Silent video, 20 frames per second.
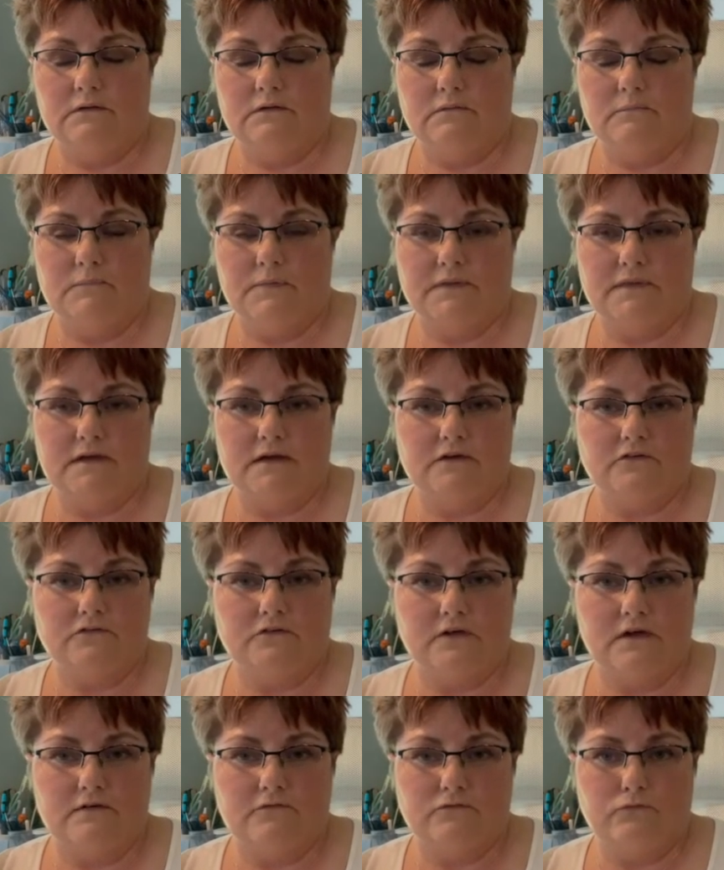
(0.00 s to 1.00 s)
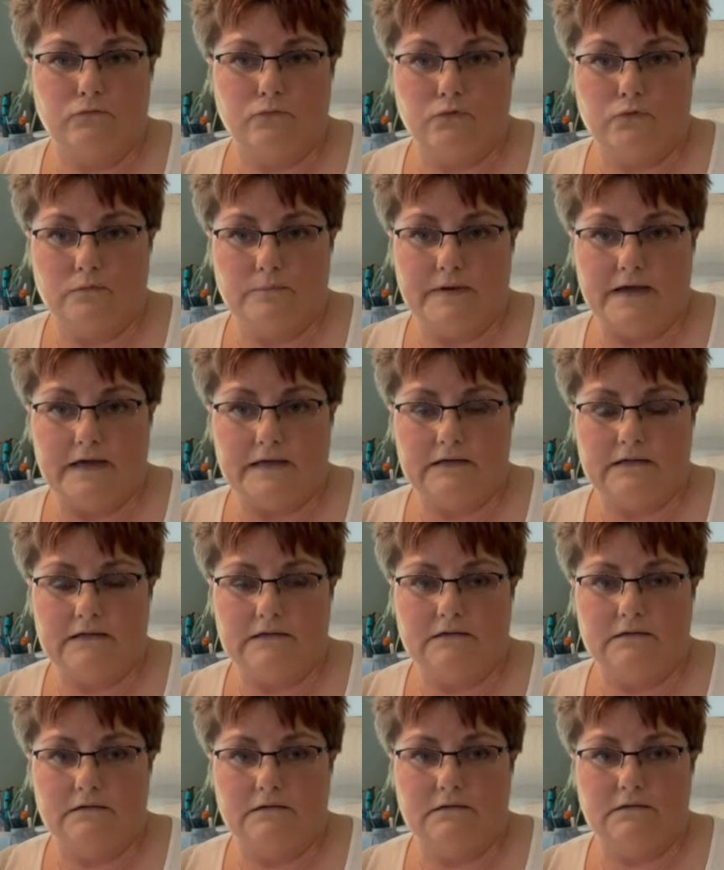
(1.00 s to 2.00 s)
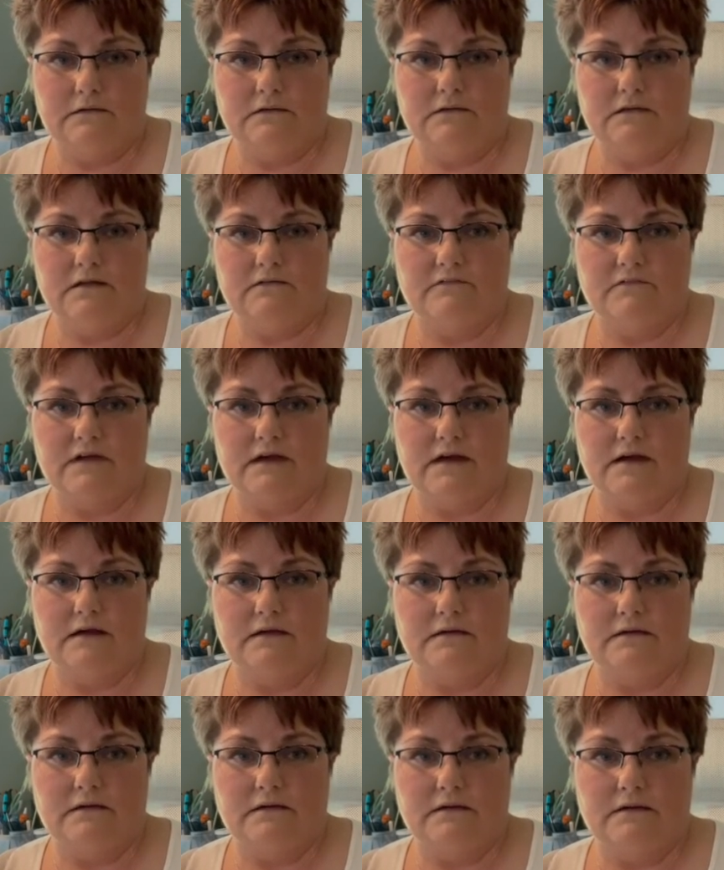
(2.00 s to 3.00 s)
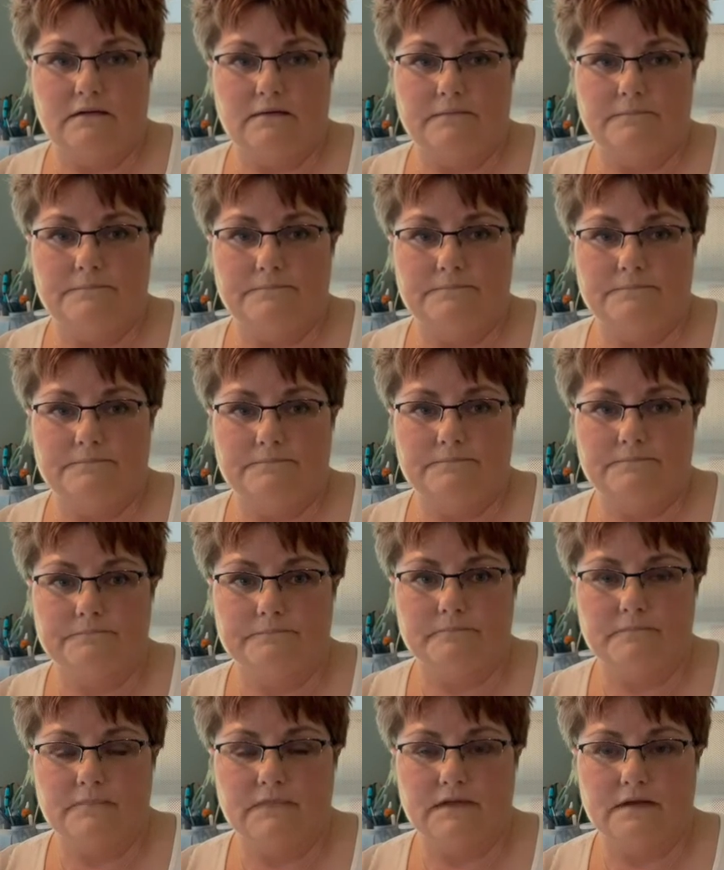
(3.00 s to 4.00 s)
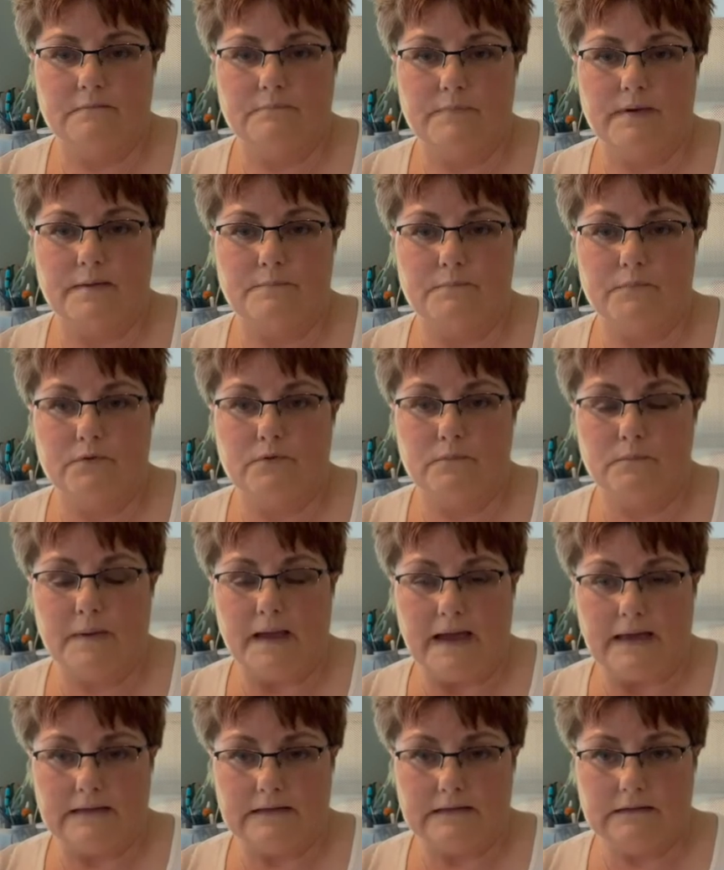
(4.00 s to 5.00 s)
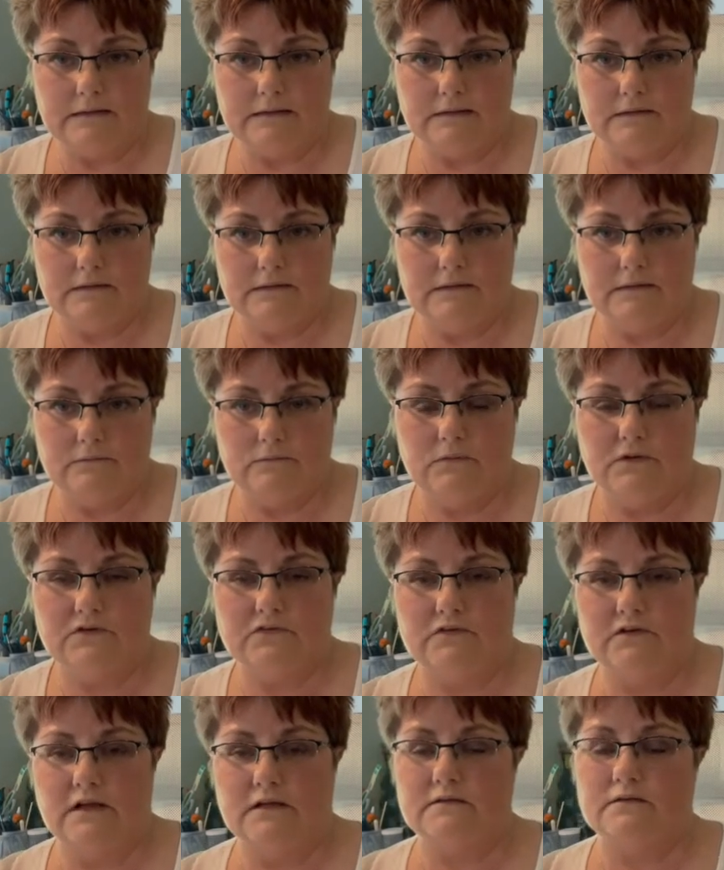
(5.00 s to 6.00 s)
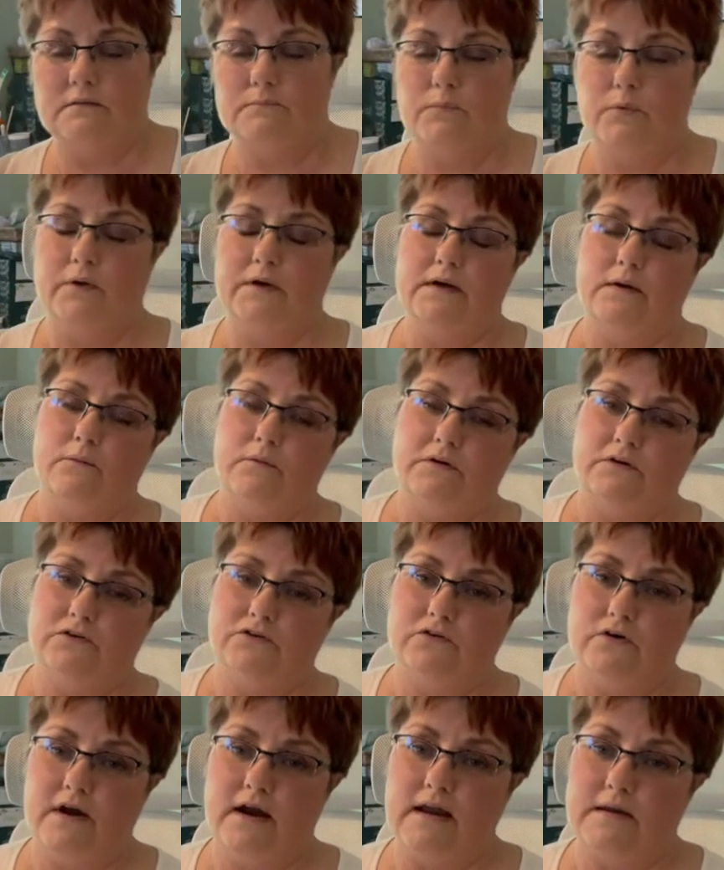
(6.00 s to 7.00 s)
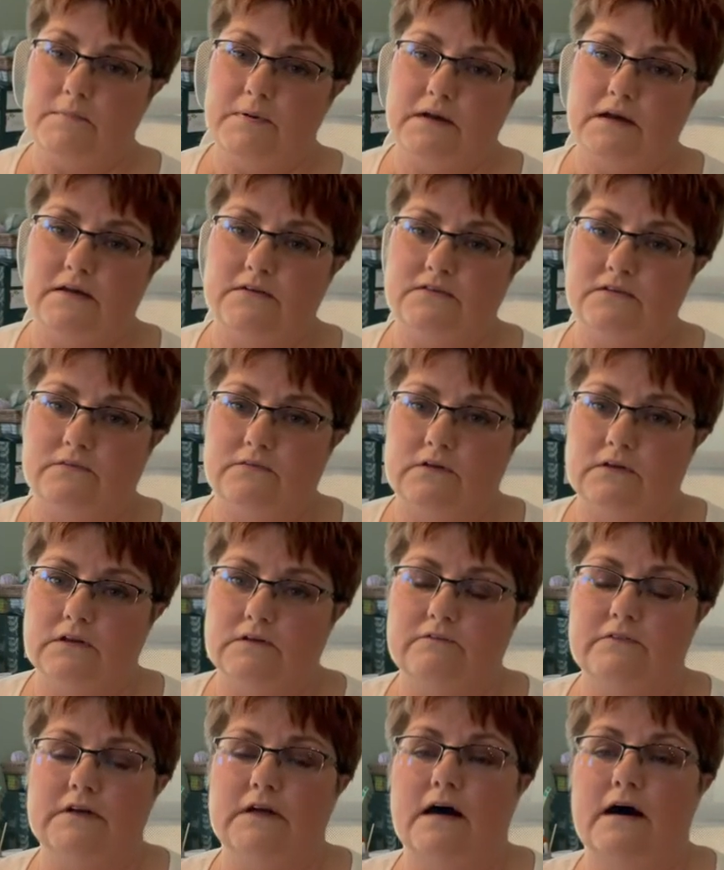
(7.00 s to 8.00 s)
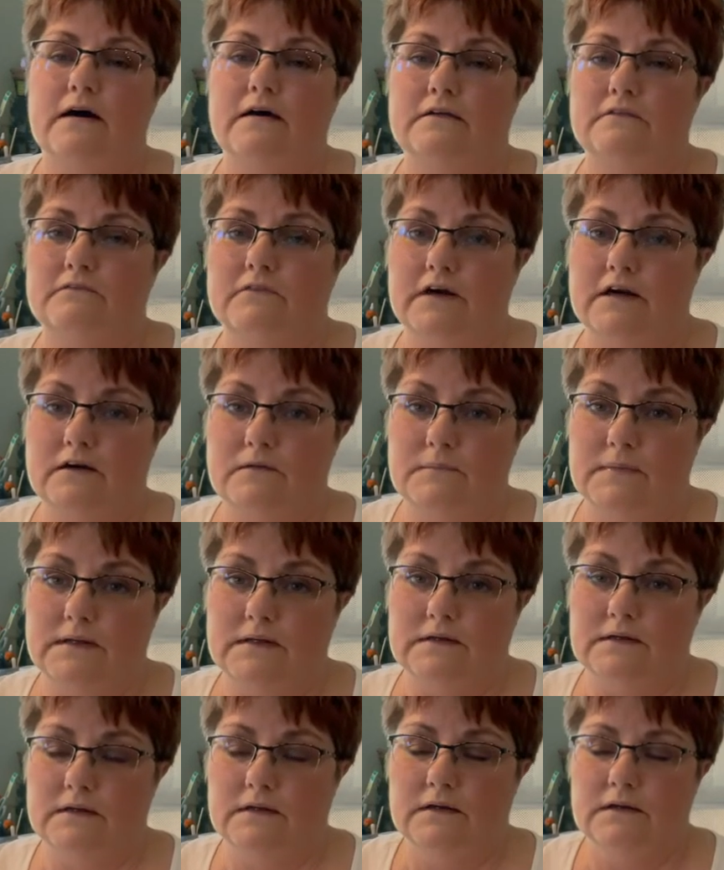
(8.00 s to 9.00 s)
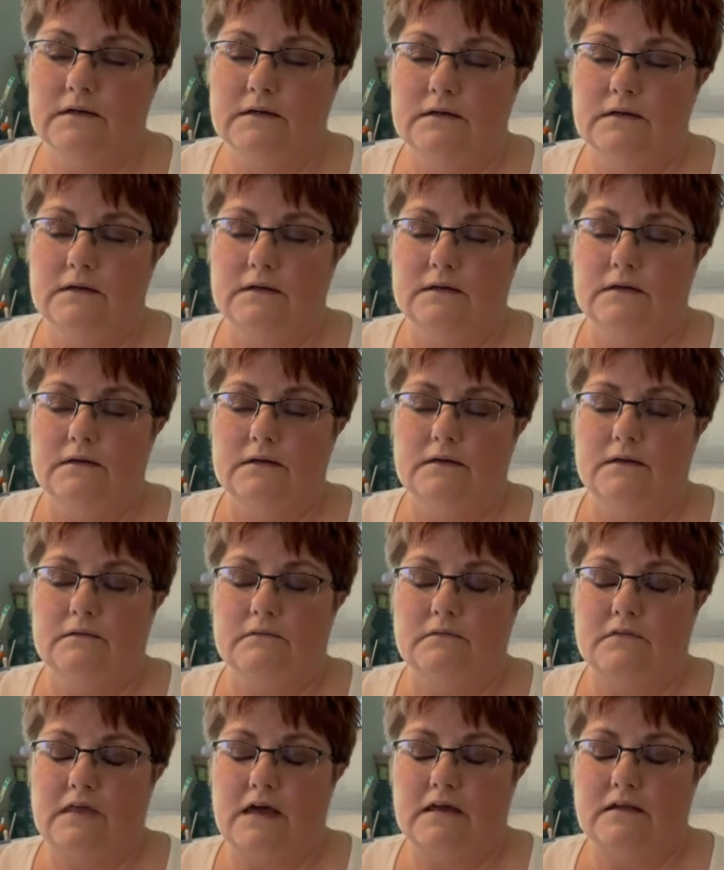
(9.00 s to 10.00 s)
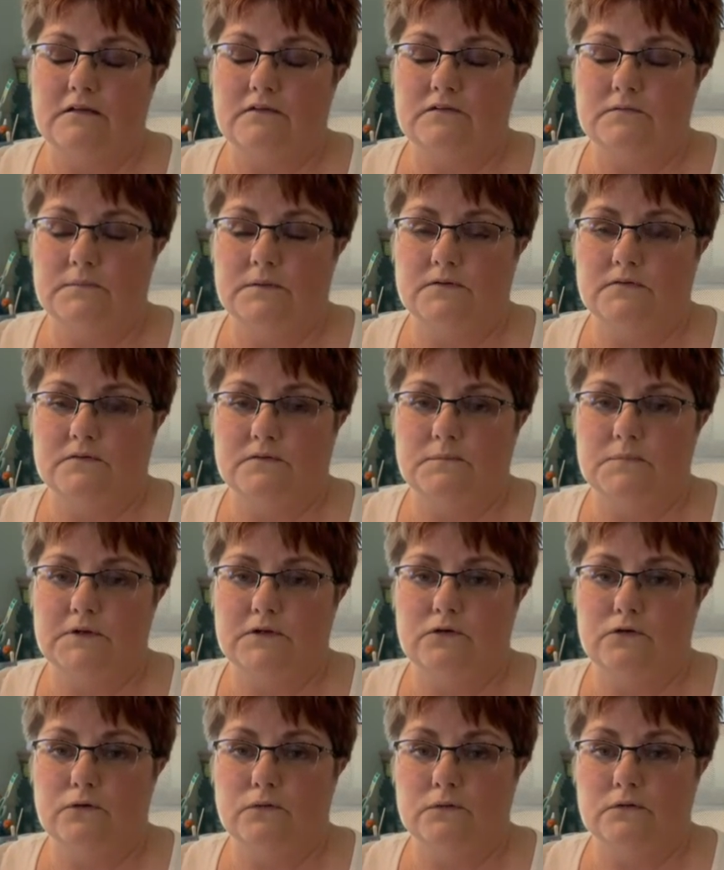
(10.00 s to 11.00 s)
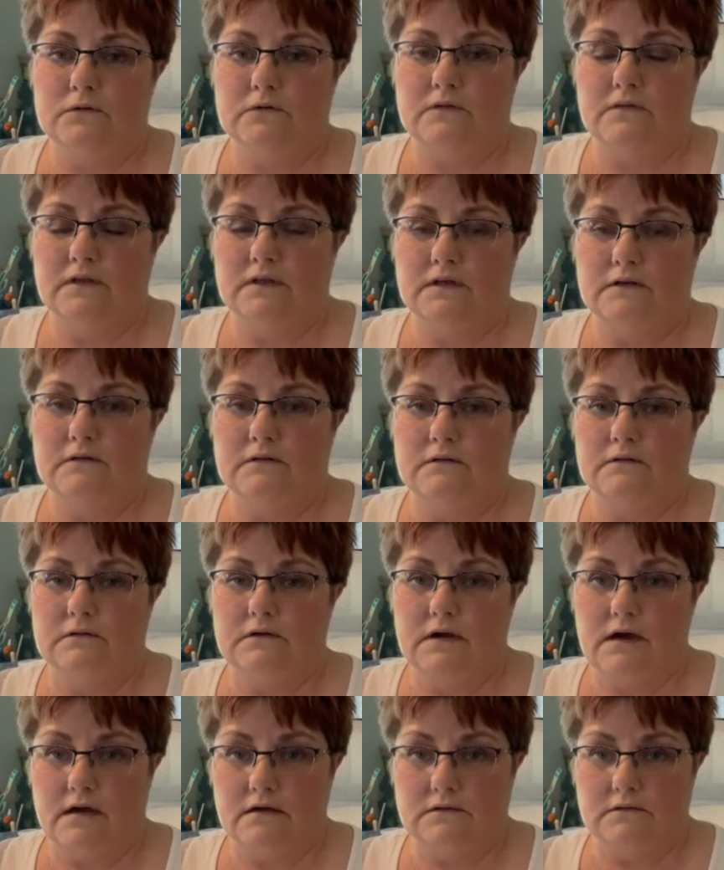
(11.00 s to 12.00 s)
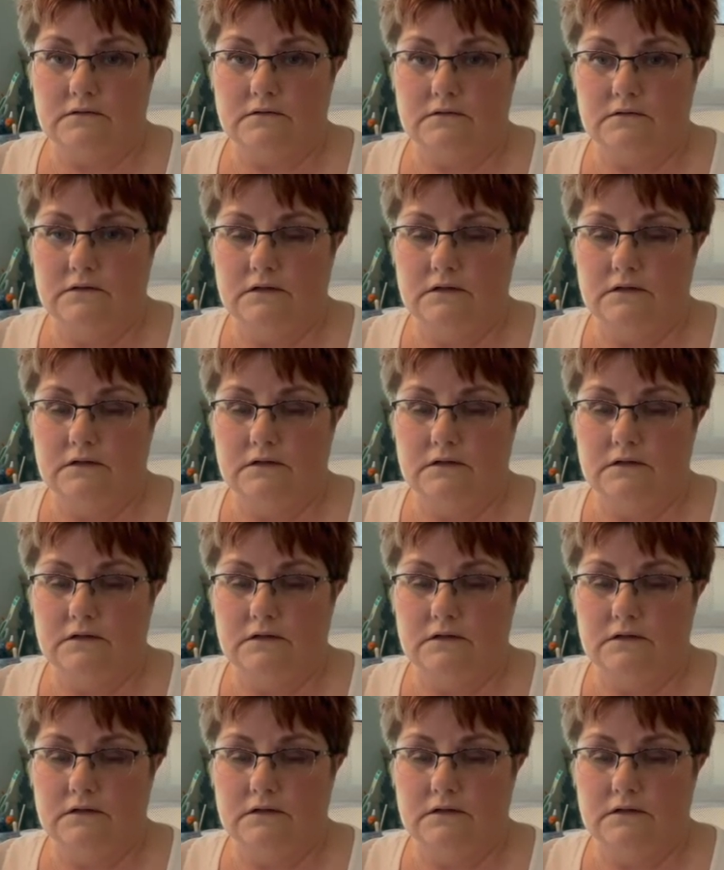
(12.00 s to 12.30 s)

But they also have wool batting. They've got bamboo batting, which at some point I want to try because if you live in a hot environment, that is supposed to be cooler than cotton.